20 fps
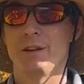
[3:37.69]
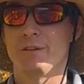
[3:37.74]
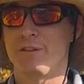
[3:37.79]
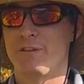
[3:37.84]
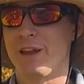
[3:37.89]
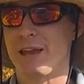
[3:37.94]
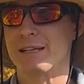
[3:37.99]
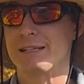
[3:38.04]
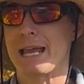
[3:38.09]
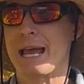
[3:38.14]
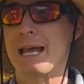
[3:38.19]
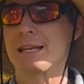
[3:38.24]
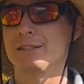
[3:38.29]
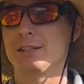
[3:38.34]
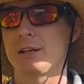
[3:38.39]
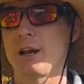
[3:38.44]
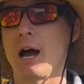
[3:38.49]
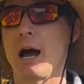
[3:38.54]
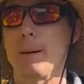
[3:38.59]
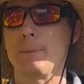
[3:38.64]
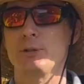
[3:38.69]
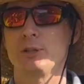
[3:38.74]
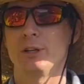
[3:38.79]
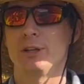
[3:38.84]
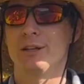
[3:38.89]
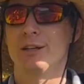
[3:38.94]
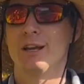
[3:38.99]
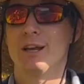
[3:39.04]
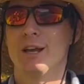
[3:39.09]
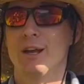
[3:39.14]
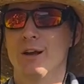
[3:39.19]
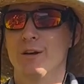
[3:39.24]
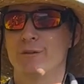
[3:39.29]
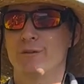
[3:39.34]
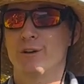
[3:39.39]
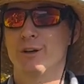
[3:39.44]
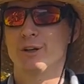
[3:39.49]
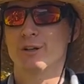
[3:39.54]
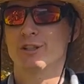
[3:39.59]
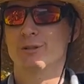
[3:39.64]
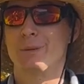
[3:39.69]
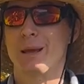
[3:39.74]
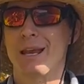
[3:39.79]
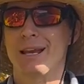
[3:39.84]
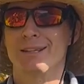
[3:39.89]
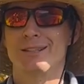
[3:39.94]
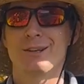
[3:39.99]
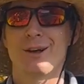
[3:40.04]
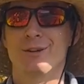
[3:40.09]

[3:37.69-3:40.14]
a fantastic option for your space.